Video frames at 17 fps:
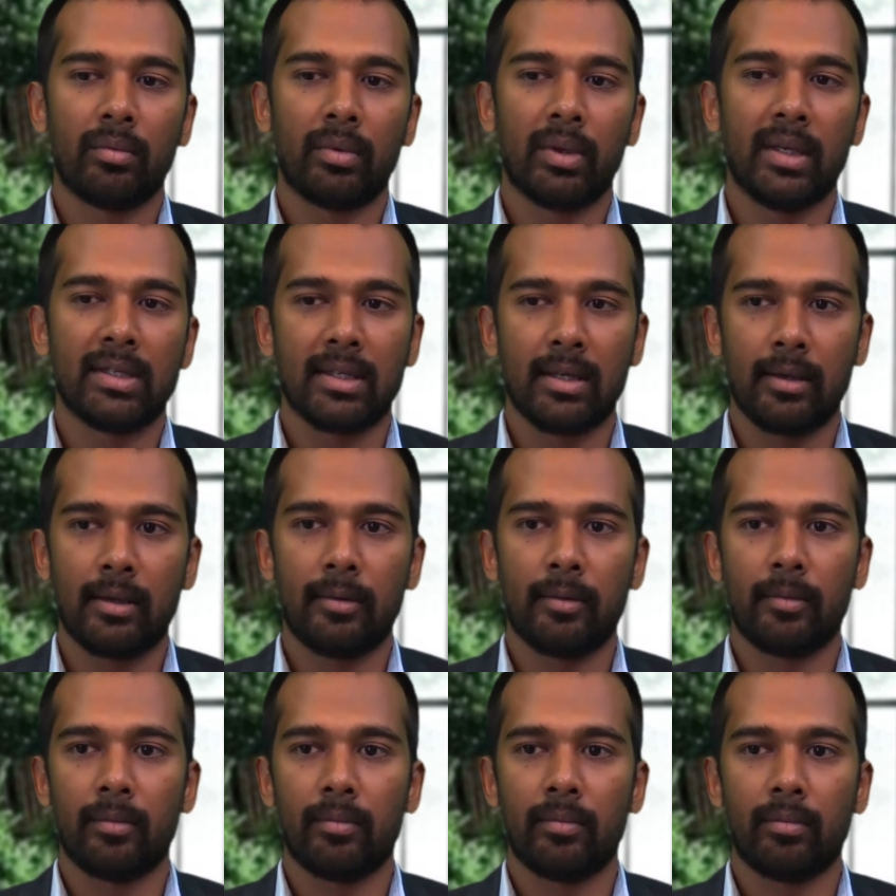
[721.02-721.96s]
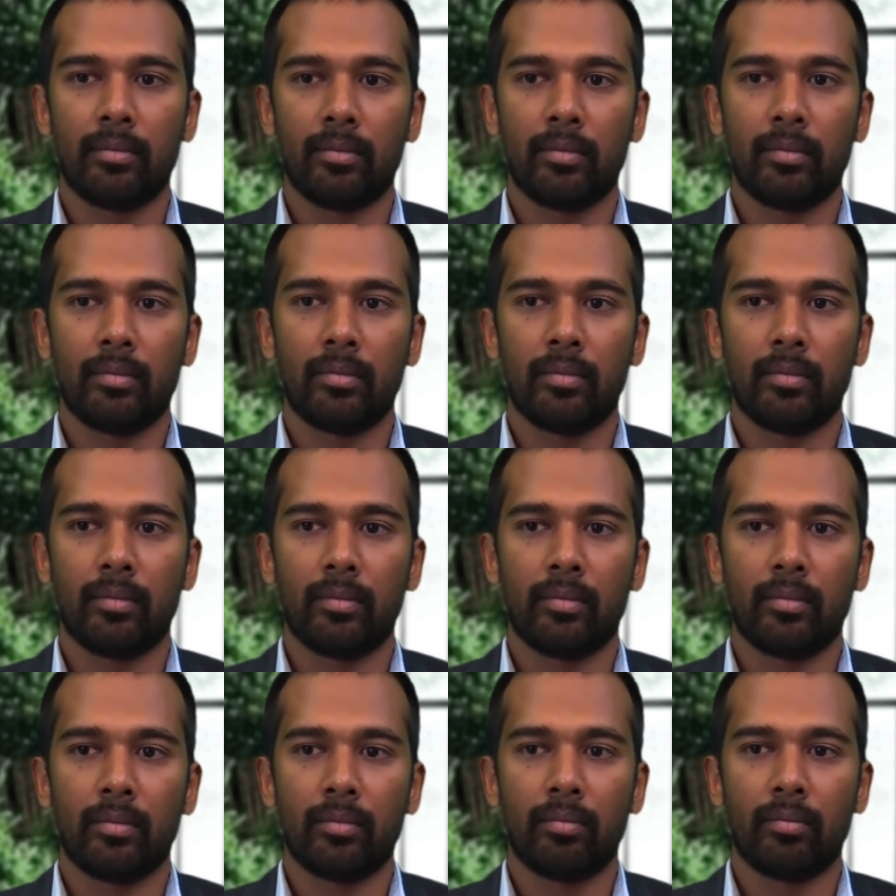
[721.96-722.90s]
is a
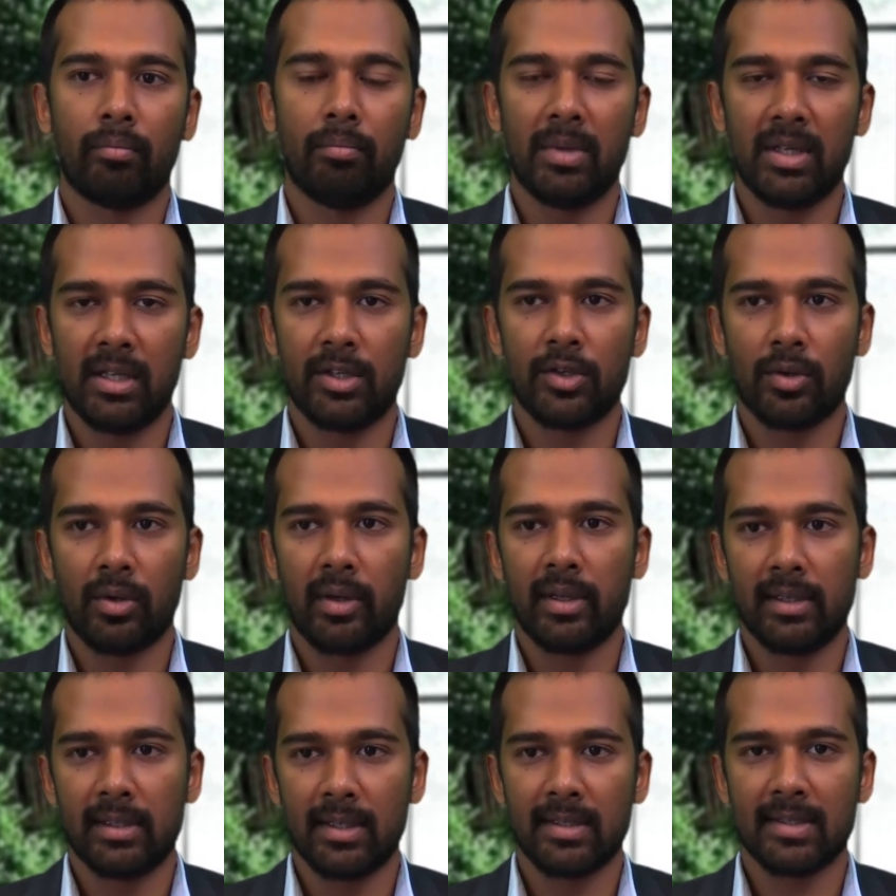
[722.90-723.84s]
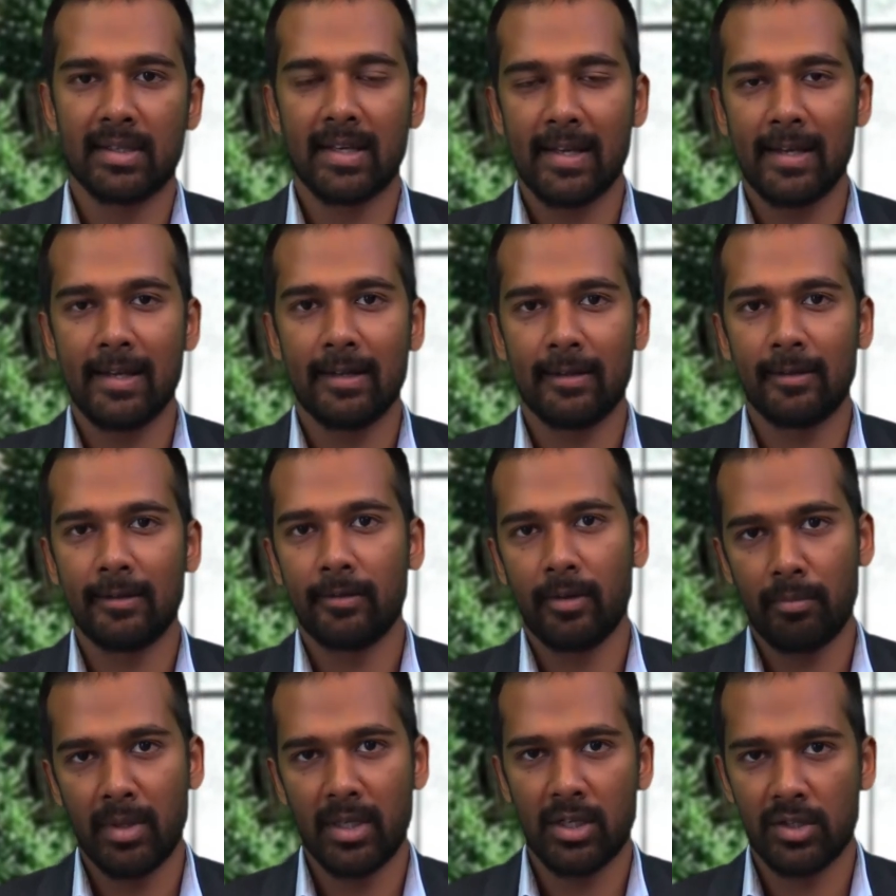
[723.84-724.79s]
miniature is a scale
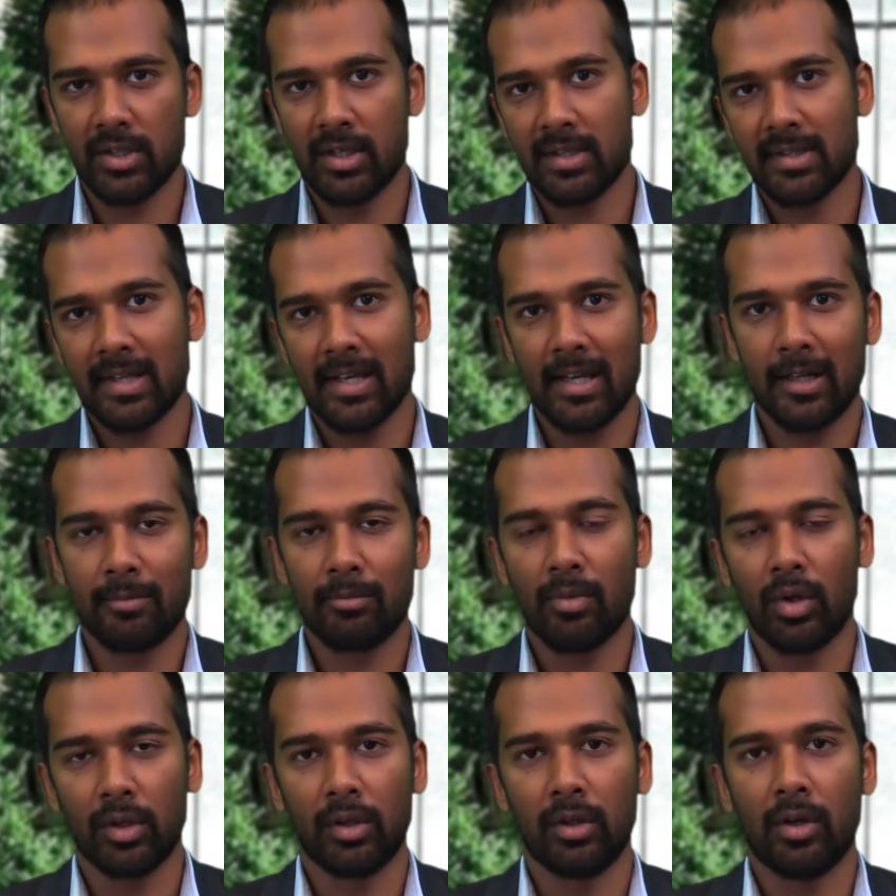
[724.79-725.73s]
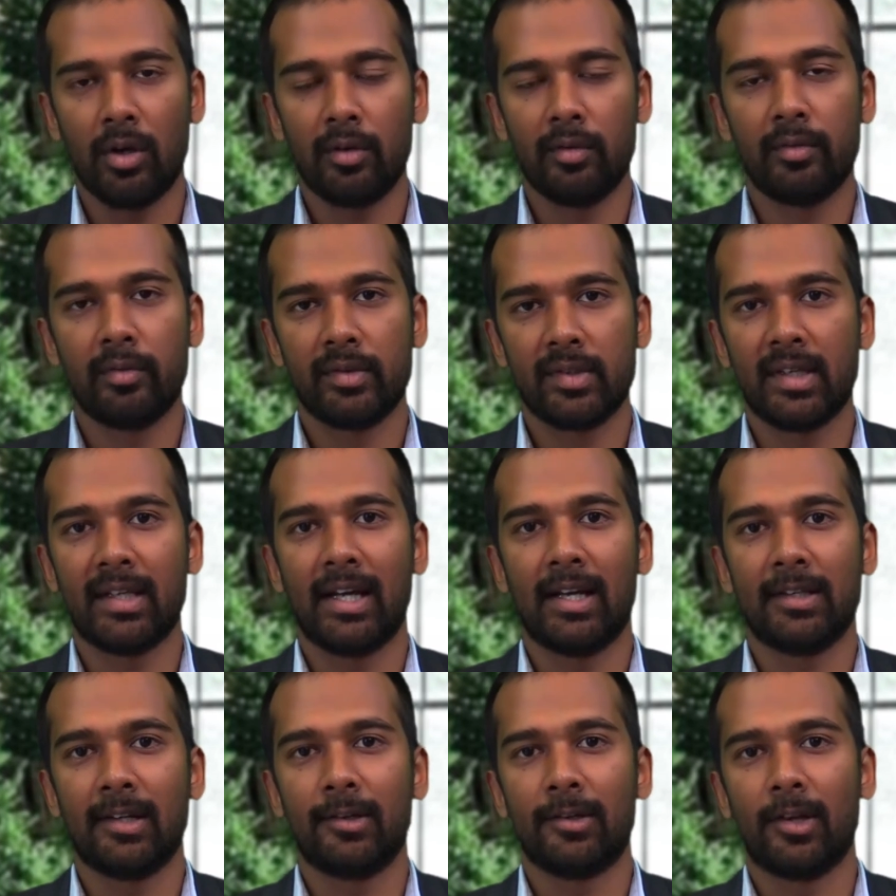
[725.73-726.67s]
miniature scale model of
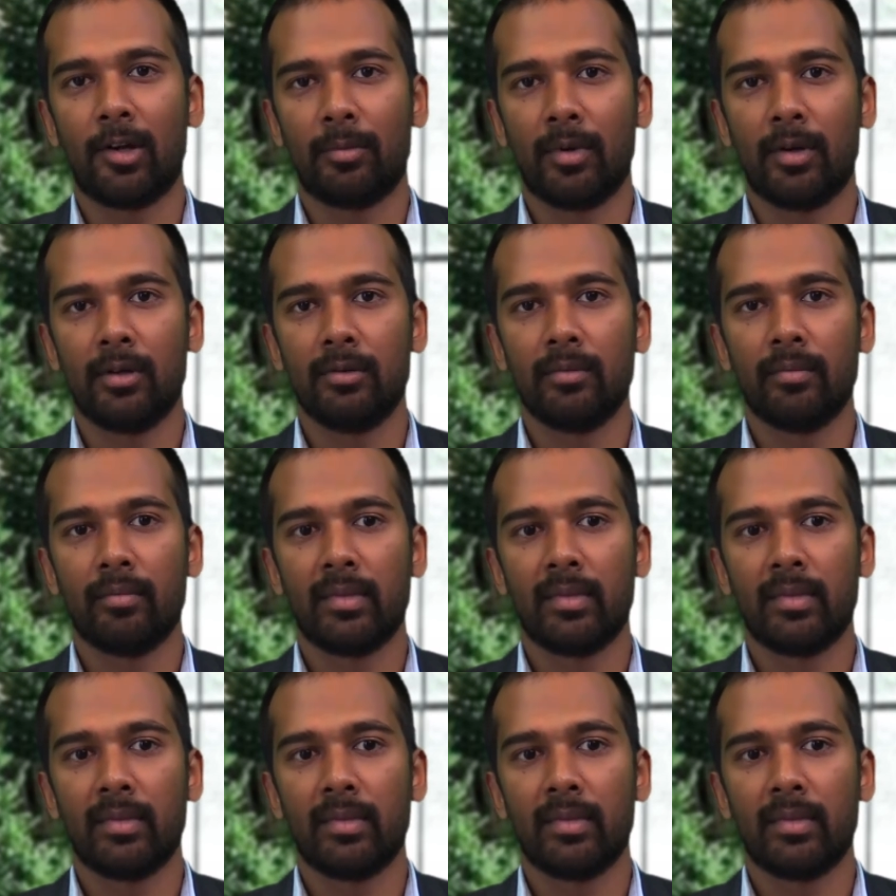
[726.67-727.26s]
Sanatana Dharma,